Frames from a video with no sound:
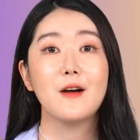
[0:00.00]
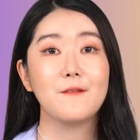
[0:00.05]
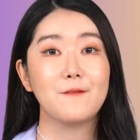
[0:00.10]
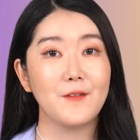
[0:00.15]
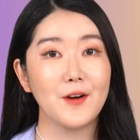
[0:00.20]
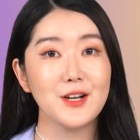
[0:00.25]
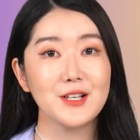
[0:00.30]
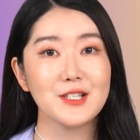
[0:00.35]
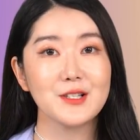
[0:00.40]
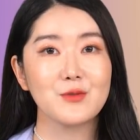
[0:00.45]

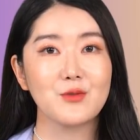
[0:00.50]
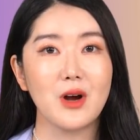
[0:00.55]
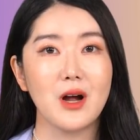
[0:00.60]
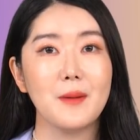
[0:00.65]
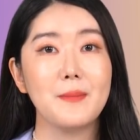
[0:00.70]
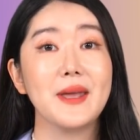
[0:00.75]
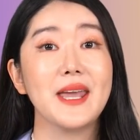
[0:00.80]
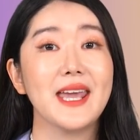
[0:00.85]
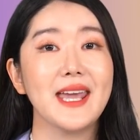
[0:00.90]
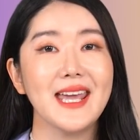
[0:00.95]
First
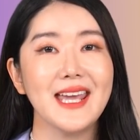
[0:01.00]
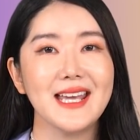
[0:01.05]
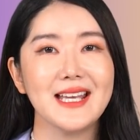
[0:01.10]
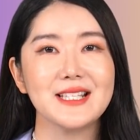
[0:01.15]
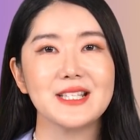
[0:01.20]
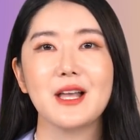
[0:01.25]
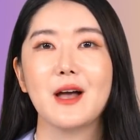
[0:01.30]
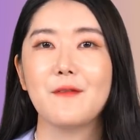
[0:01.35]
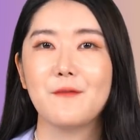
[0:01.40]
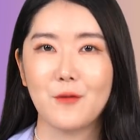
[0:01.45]
scrub
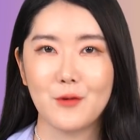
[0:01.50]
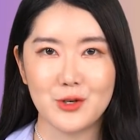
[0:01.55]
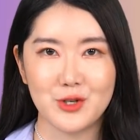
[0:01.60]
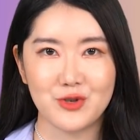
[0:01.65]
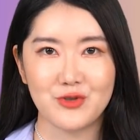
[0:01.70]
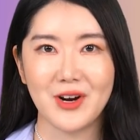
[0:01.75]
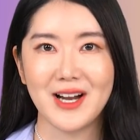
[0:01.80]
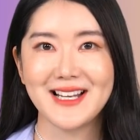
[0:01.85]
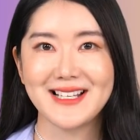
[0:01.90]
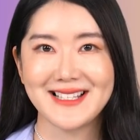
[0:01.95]
is for
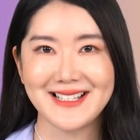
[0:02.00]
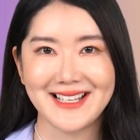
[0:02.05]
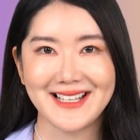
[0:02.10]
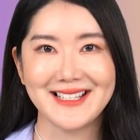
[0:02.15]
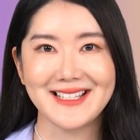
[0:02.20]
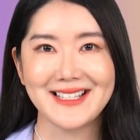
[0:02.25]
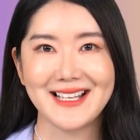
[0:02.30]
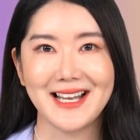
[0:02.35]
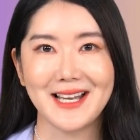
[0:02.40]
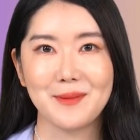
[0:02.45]
dry skin
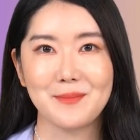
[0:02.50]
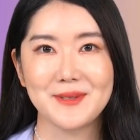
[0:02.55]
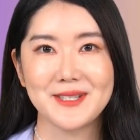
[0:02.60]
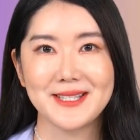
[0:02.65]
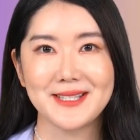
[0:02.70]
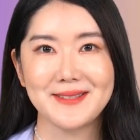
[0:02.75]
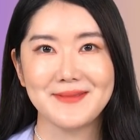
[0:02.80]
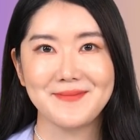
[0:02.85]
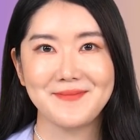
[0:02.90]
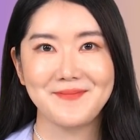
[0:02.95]

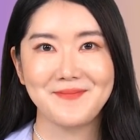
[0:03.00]
types.